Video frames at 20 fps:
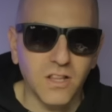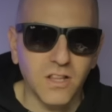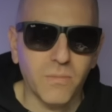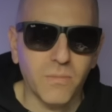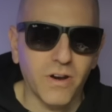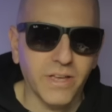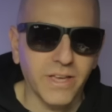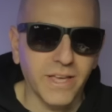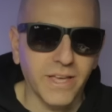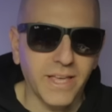
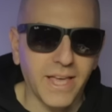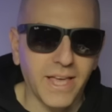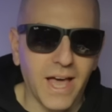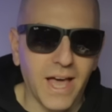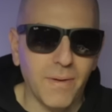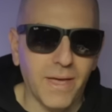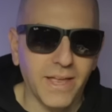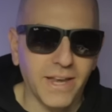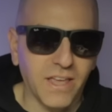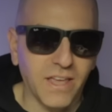market
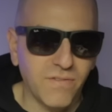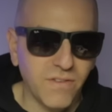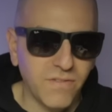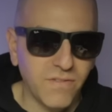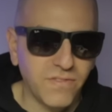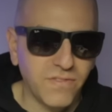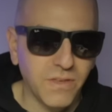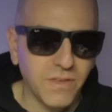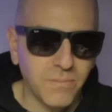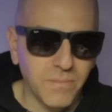cap and a
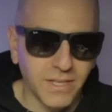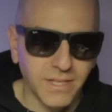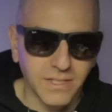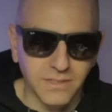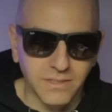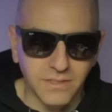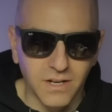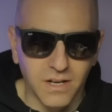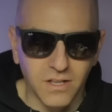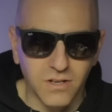$50
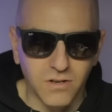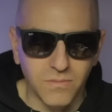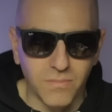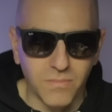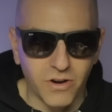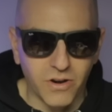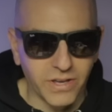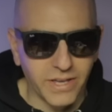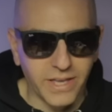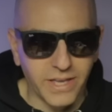million
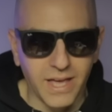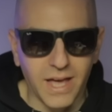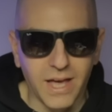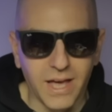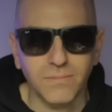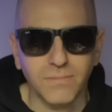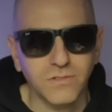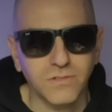market cap.